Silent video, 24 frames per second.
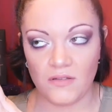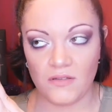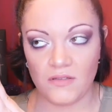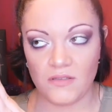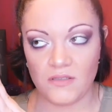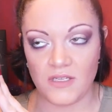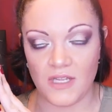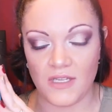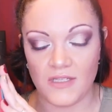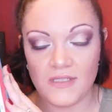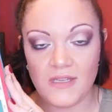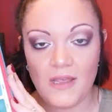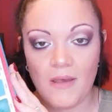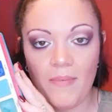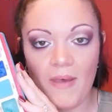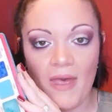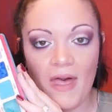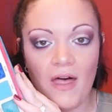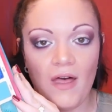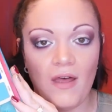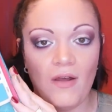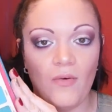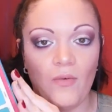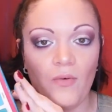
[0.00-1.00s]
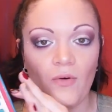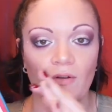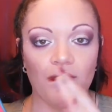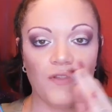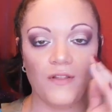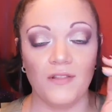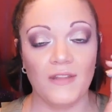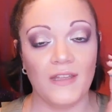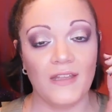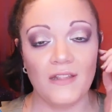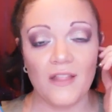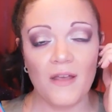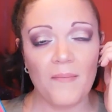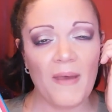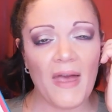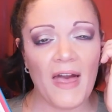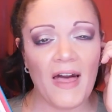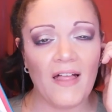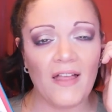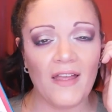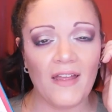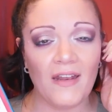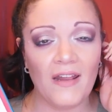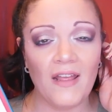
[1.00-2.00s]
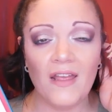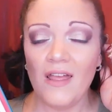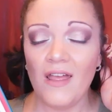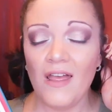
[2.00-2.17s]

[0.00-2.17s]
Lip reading: Sunset palette or the Lila palette.